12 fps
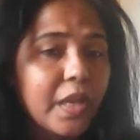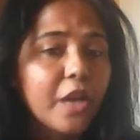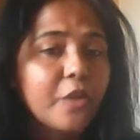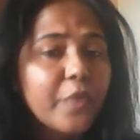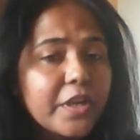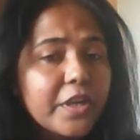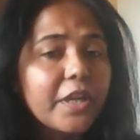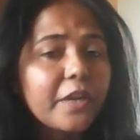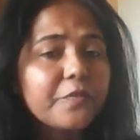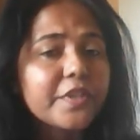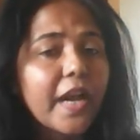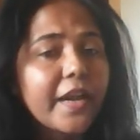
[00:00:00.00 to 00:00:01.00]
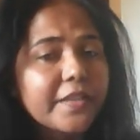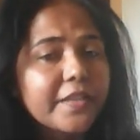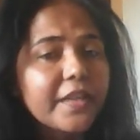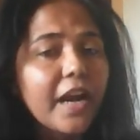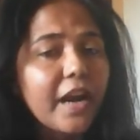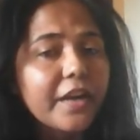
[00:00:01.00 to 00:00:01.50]
What if science and
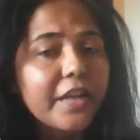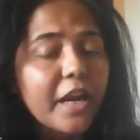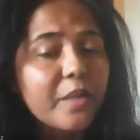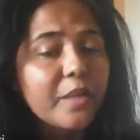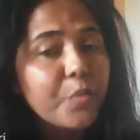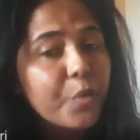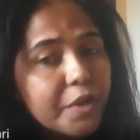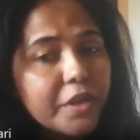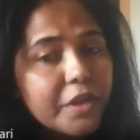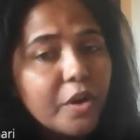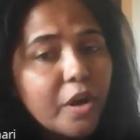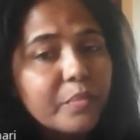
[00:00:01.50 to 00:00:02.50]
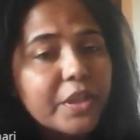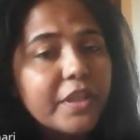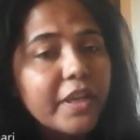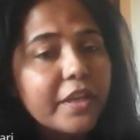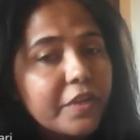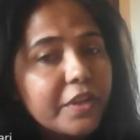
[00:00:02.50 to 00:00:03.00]
art have more in common
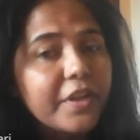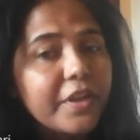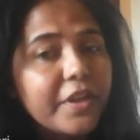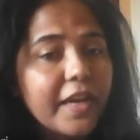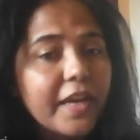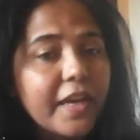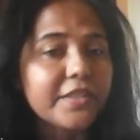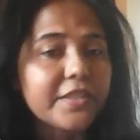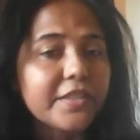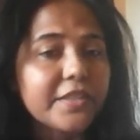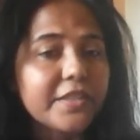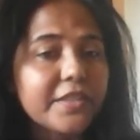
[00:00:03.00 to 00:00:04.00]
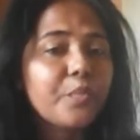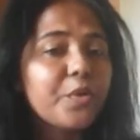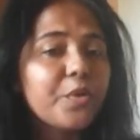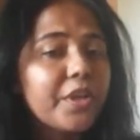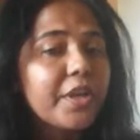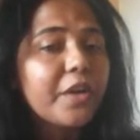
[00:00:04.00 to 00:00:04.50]
than we realize,
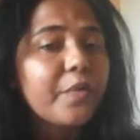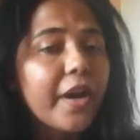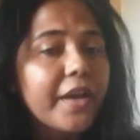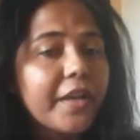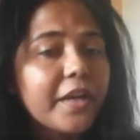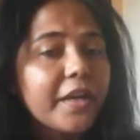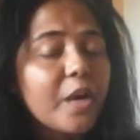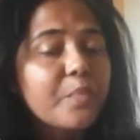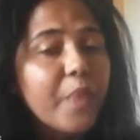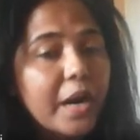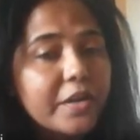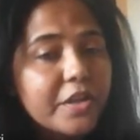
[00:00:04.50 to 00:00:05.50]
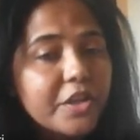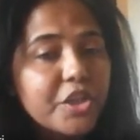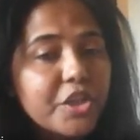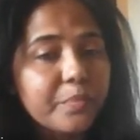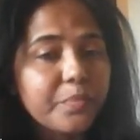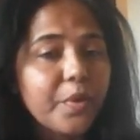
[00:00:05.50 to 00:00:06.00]
both requiring a
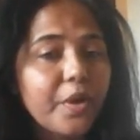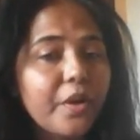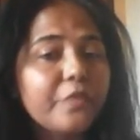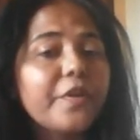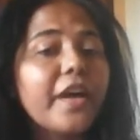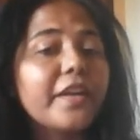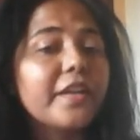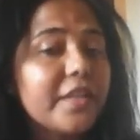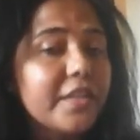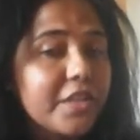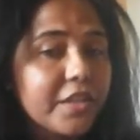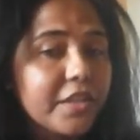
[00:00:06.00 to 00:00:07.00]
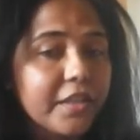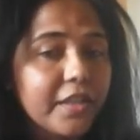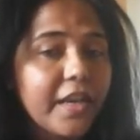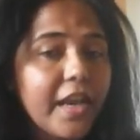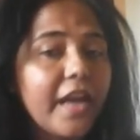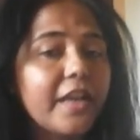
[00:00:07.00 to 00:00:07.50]
partnership of analytical
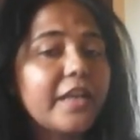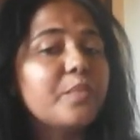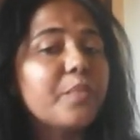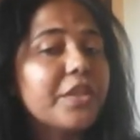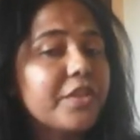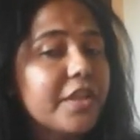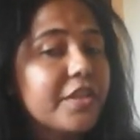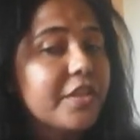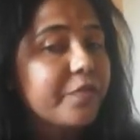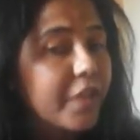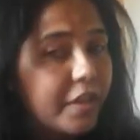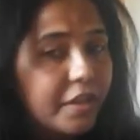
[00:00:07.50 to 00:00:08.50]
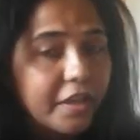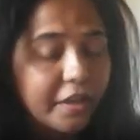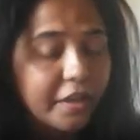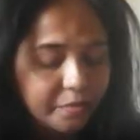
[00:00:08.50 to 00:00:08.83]
and imaginative thinking?"